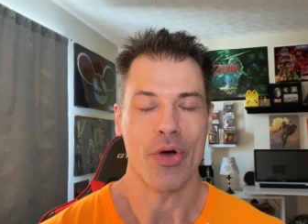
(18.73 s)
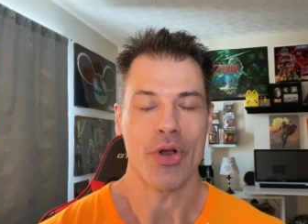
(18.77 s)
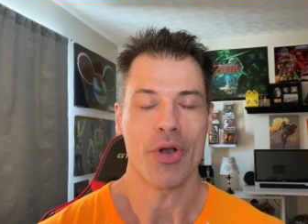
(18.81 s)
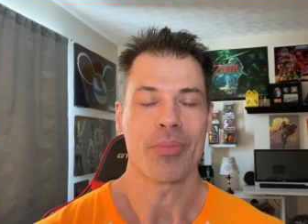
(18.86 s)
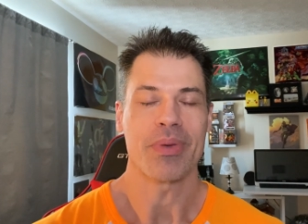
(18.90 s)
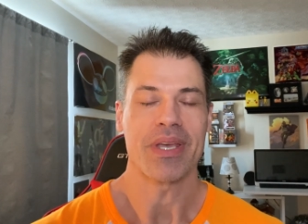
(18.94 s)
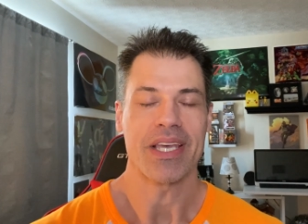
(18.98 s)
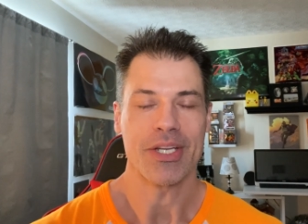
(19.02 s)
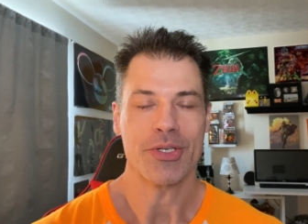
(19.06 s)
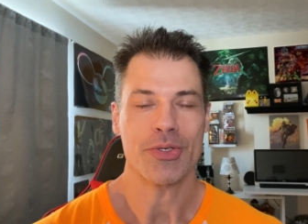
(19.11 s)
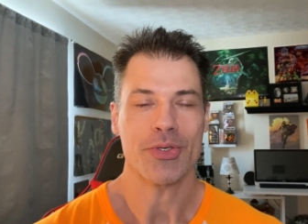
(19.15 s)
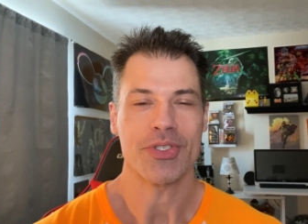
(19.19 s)
It'll
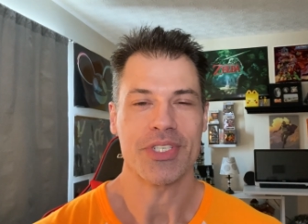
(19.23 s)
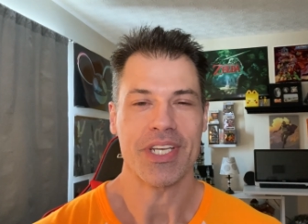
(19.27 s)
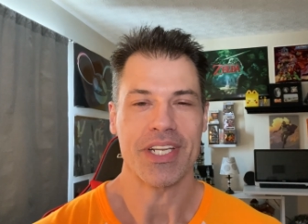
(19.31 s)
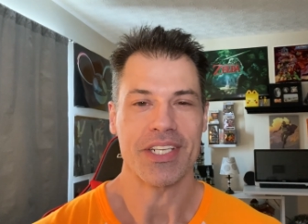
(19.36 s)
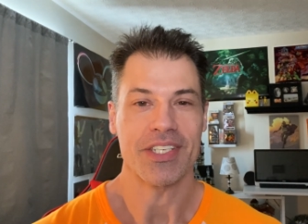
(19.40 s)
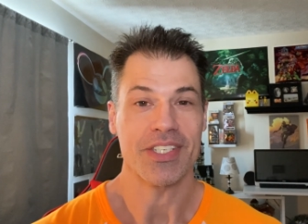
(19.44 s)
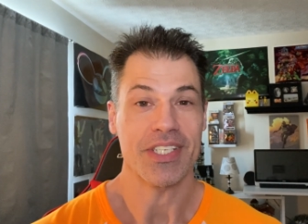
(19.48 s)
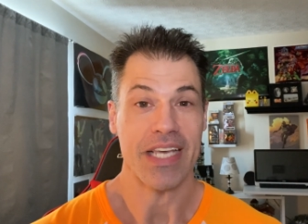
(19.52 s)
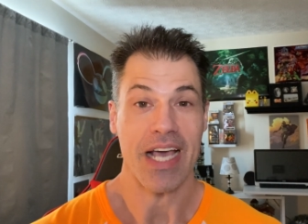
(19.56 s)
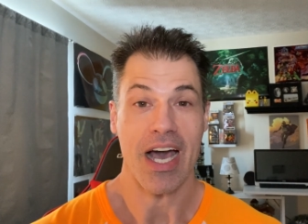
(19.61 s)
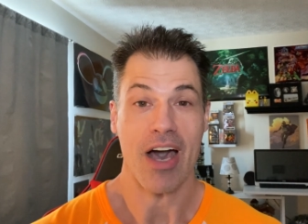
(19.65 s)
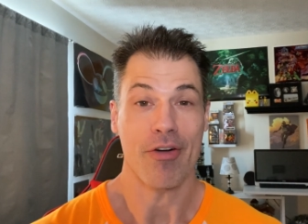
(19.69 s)
be interesting to
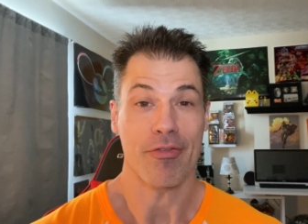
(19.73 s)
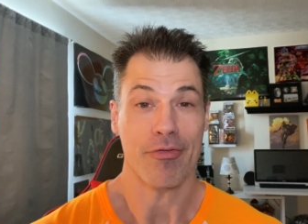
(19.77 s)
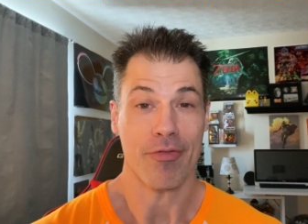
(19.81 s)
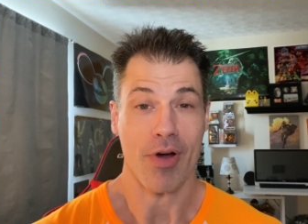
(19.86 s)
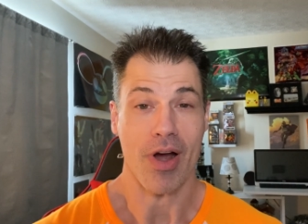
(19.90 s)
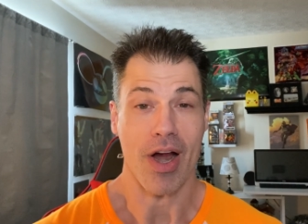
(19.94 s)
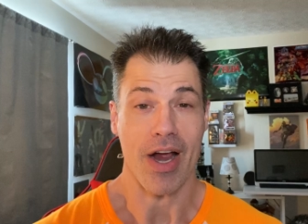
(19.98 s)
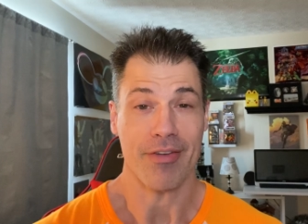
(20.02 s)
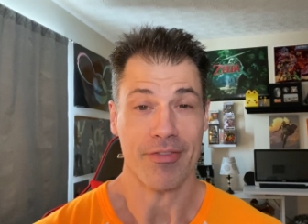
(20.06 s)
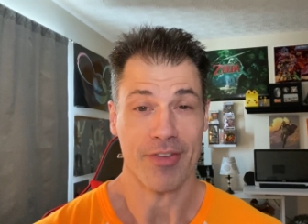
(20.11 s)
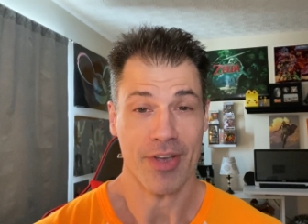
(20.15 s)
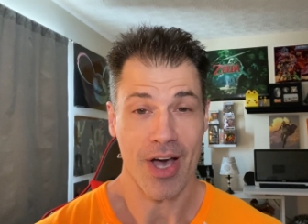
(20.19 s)
see how
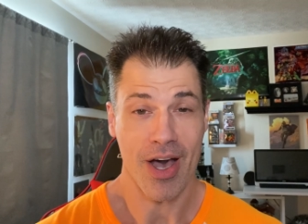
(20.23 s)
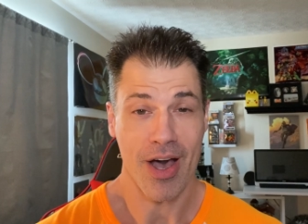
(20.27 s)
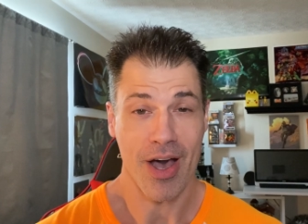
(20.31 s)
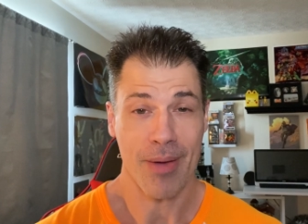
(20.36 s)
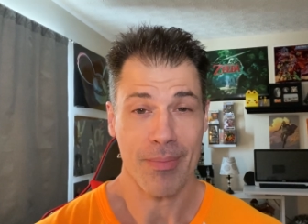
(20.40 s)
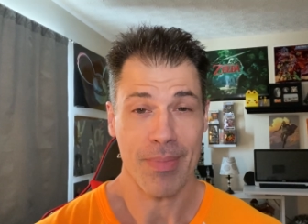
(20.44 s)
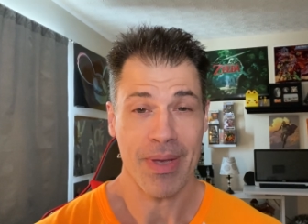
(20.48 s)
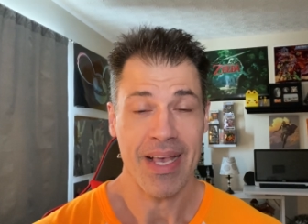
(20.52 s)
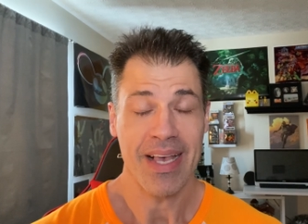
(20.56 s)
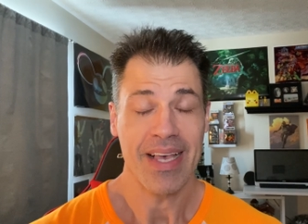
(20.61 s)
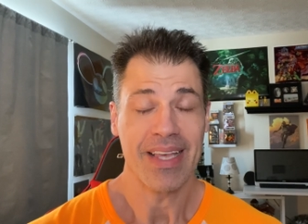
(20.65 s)
far I've come.